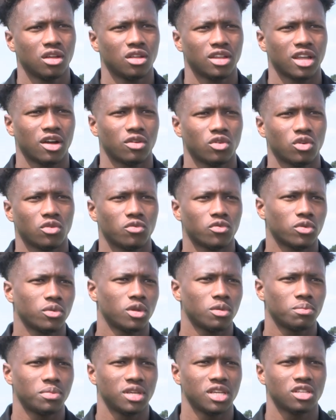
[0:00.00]
that have gone from
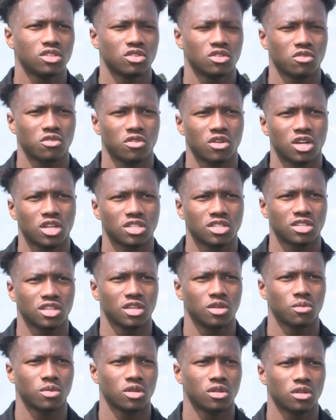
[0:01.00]
the B to the first
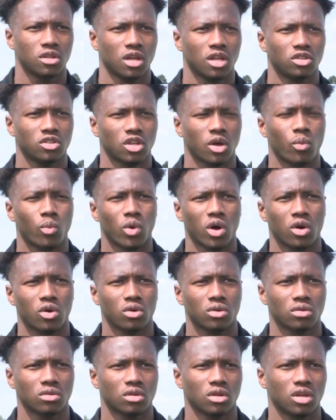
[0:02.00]
team and, and done
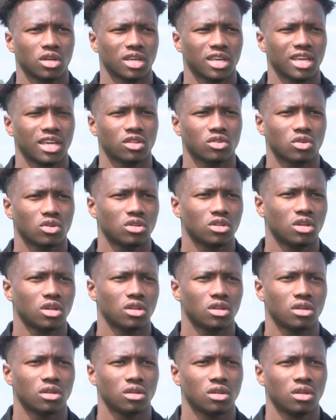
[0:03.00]
well and kicked on
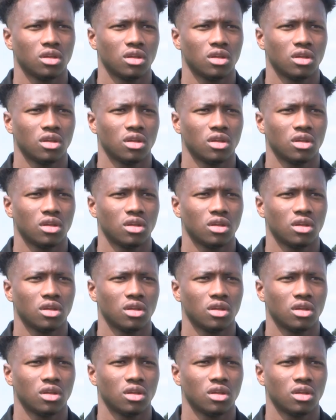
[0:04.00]
and